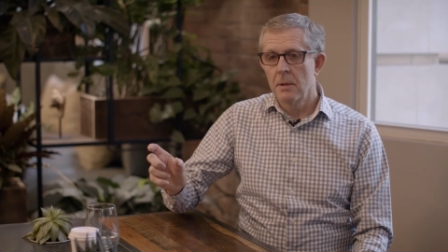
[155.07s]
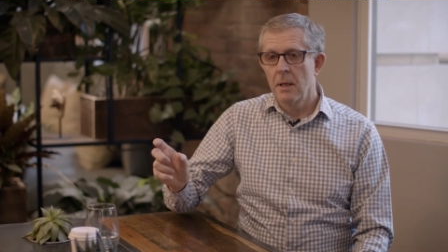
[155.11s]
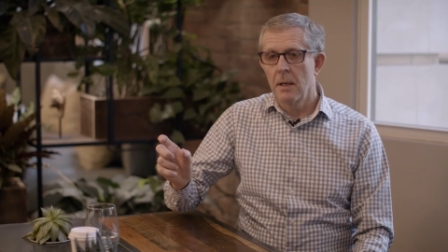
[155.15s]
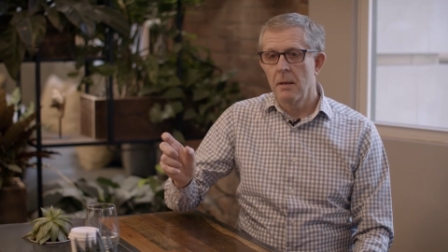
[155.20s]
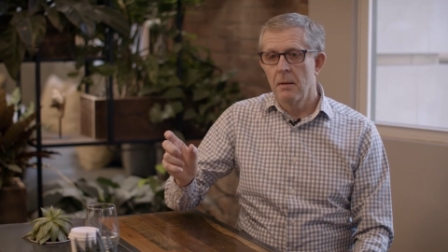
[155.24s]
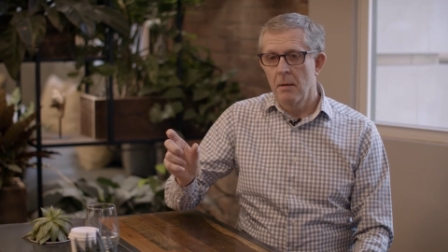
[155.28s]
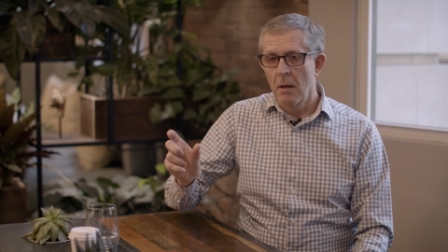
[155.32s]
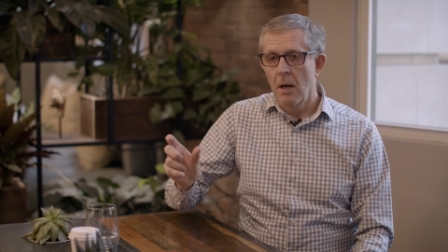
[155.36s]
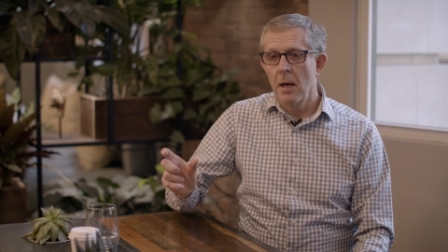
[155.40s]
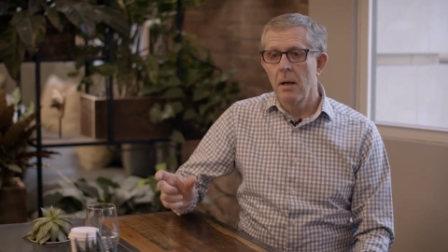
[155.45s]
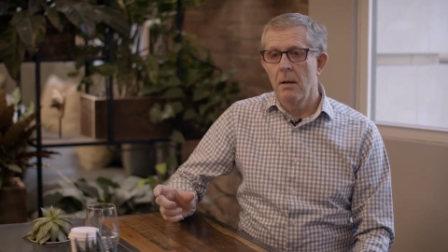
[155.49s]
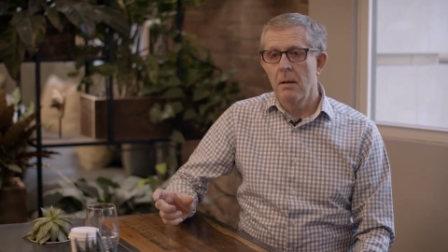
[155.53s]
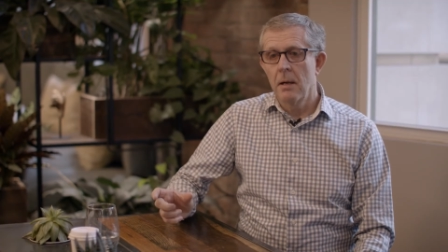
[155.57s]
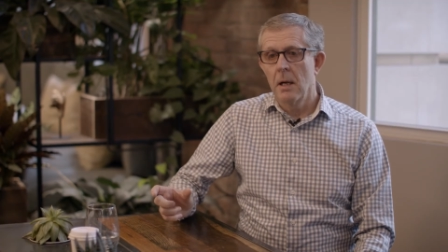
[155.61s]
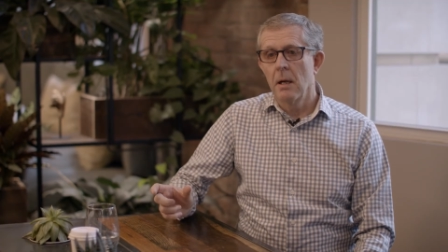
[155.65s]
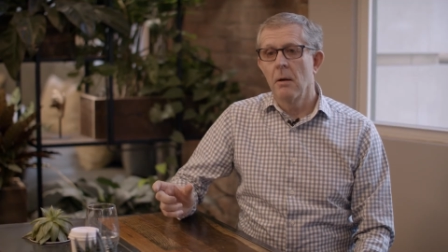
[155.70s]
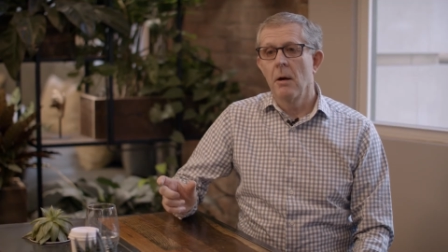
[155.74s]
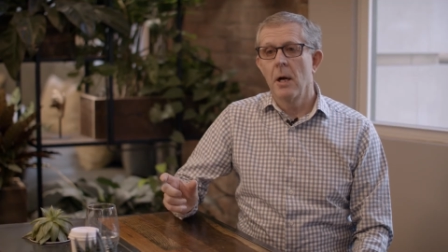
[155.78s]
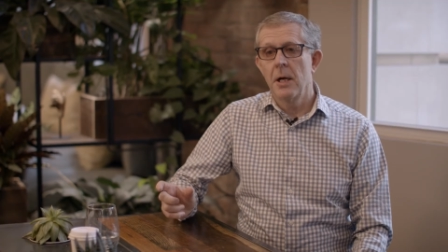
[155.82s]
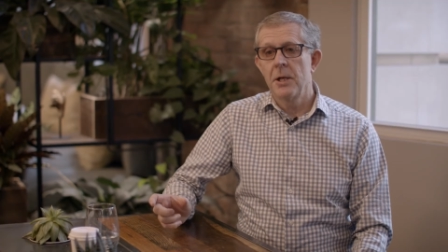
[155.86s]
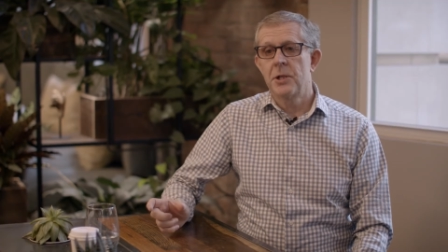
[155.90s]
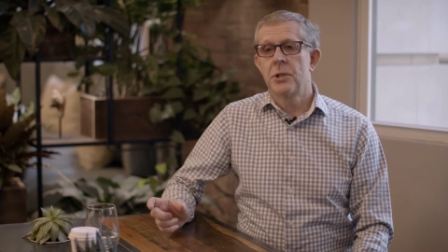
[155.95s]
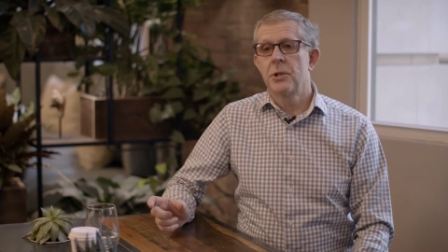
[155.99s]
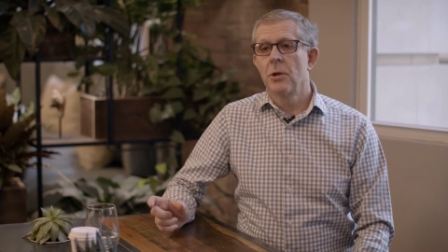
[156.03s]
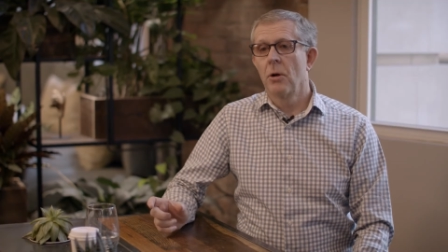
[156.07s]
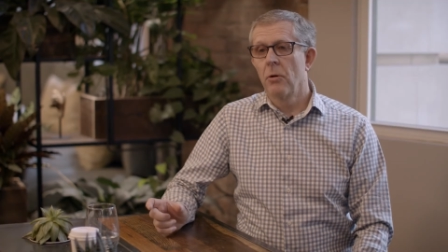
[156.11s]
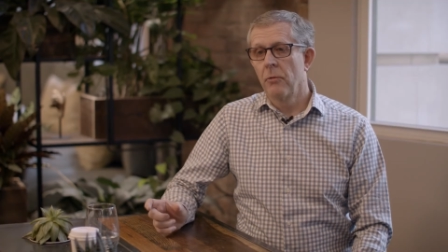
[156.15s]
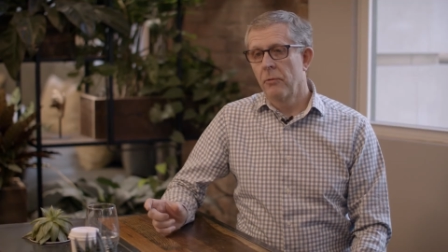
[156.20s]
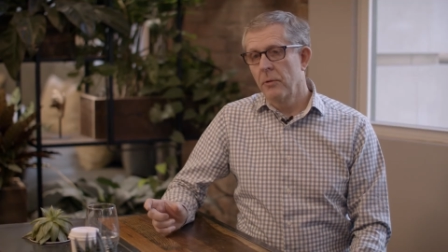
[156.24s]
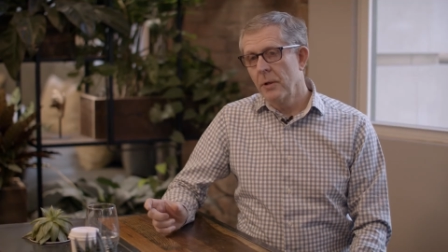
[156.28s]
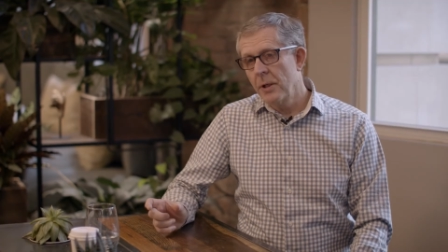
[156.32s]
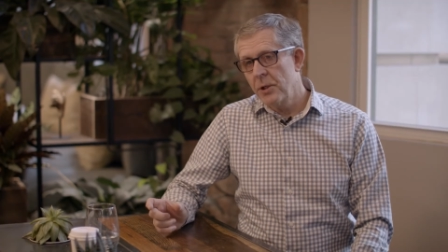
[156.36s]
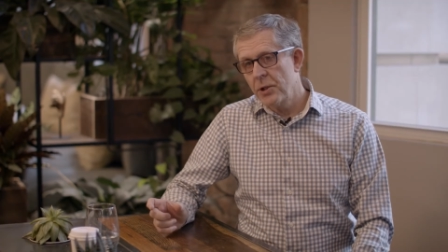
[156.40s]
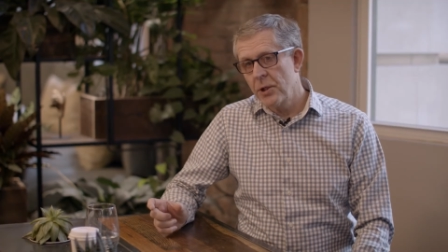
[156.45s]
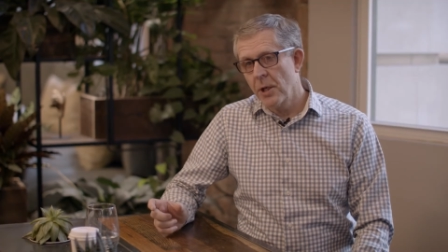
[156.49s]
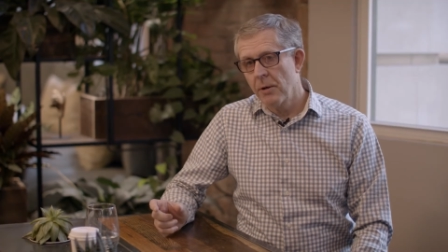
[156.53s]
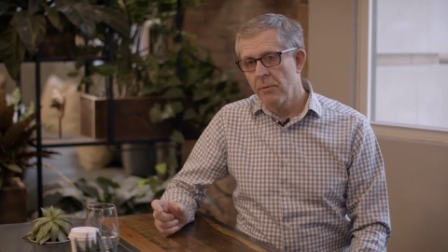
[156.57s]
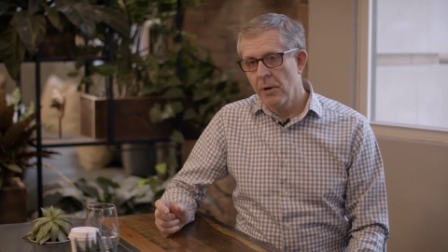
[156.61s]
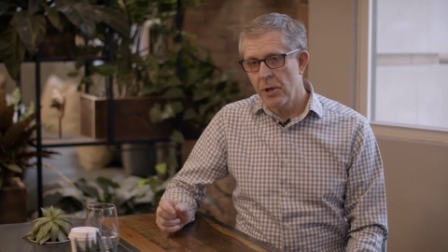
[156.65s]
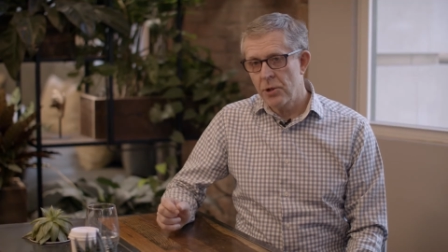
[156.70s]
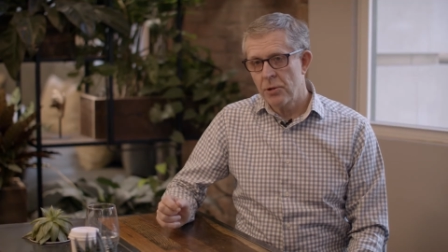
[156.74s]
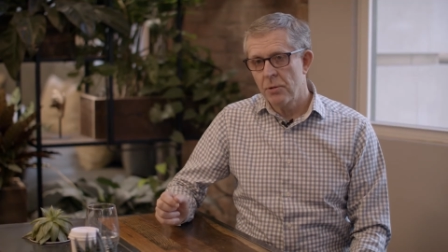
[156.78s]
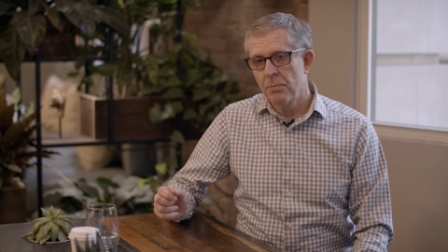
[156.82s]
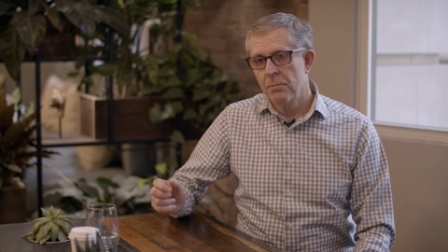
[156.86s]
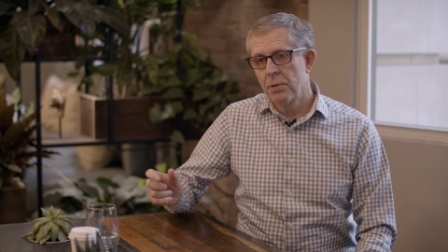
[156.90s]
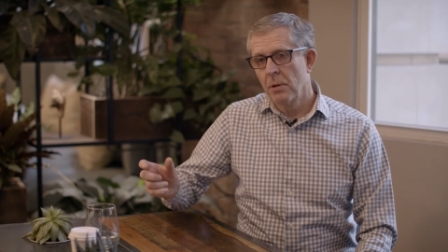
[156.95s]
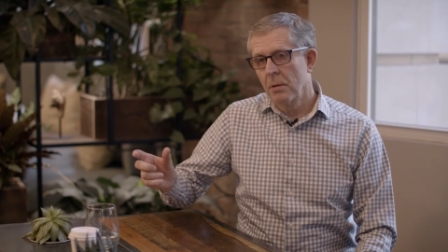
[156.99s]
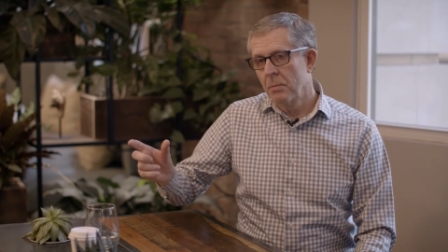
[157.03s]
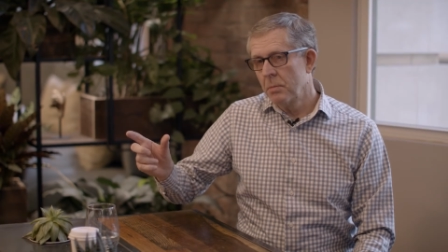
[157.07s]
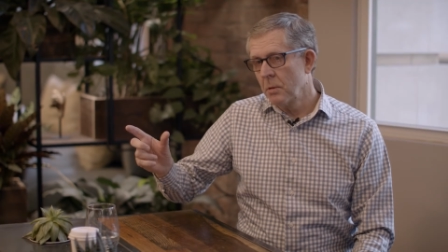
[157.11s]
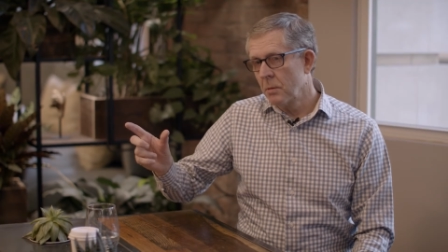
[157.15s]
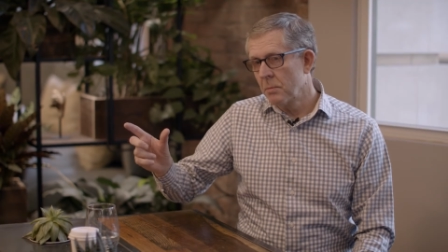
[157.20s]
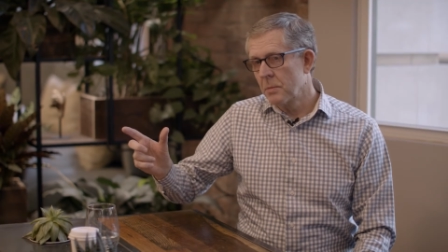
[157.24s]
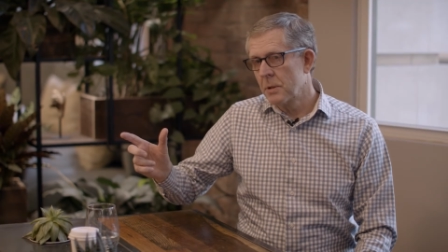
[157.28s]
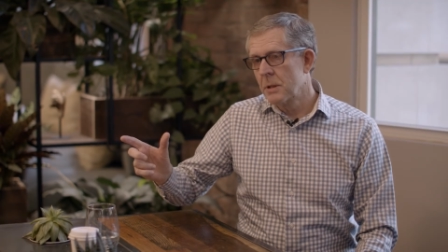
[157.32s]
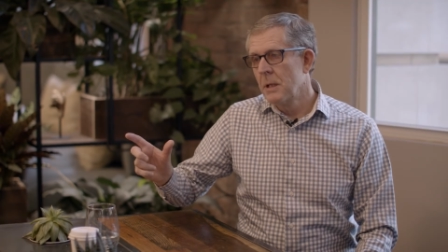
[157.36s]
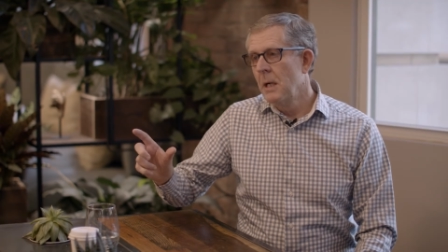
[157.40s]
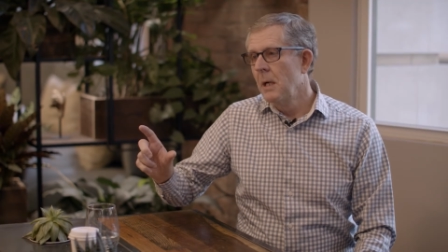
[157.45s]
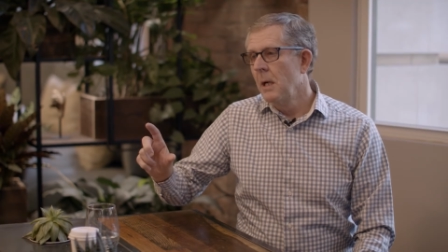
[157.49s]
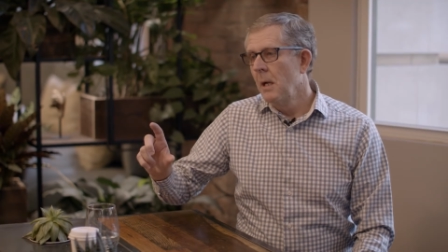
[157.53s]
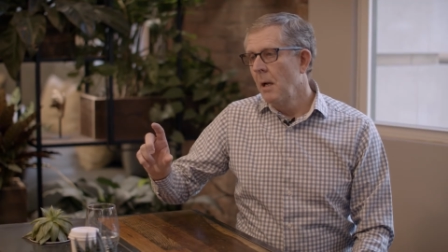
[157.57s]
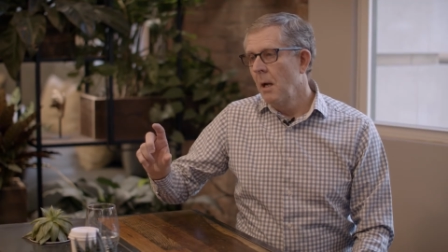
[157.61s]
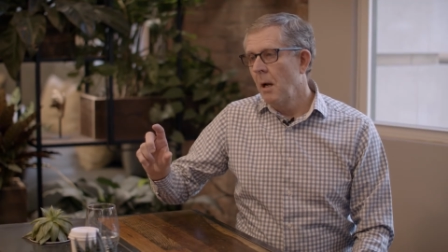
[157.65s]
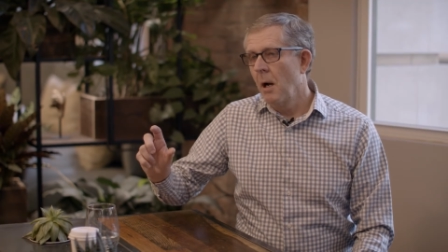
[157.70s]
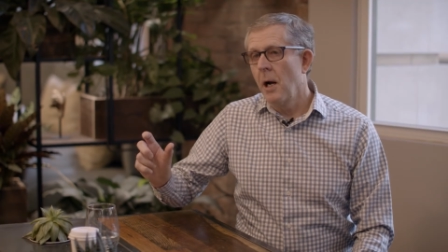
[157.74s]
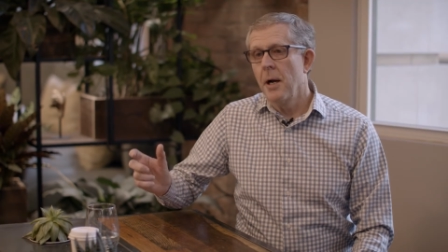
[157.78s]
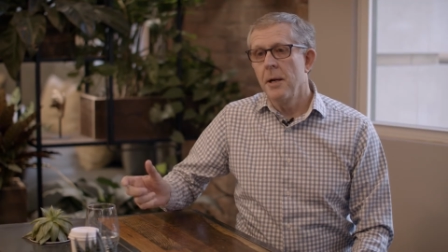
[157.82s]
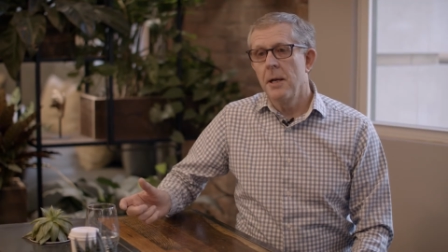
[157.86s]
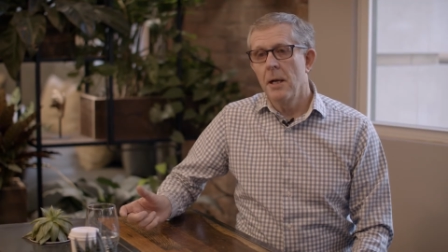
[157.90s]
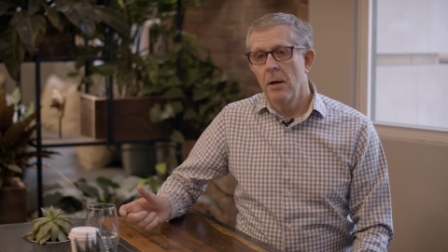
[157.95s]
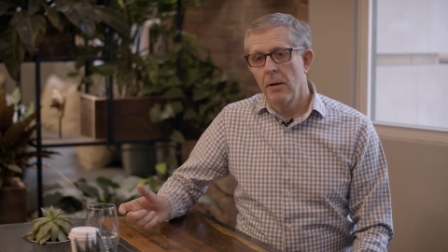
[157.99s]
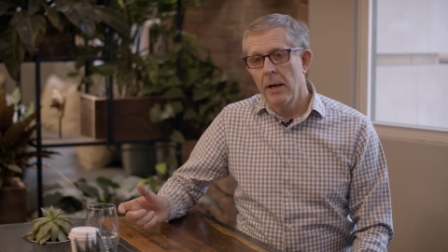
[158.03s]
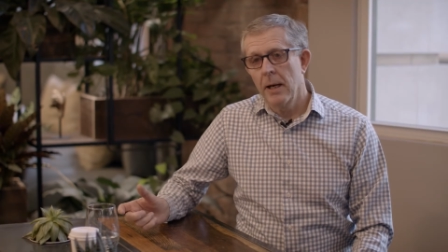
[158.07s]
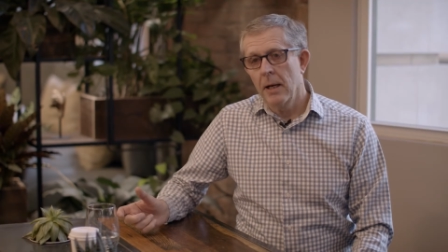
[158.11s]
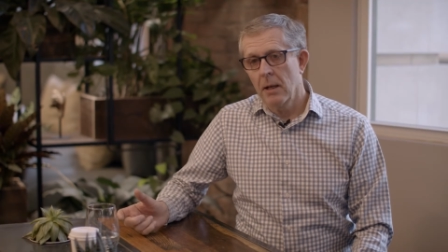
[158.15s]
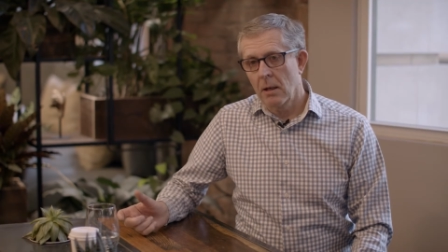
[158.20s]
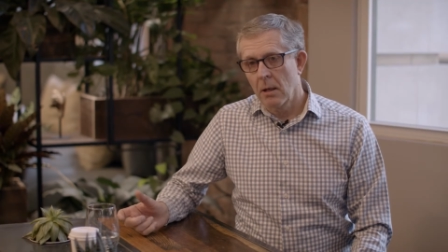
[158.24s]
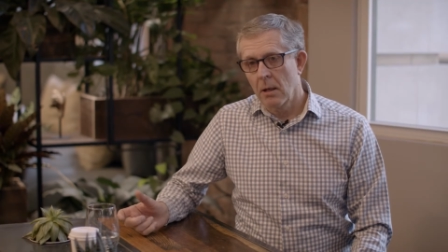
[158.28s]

They, I, you know, I solve lead generation problems. I know how to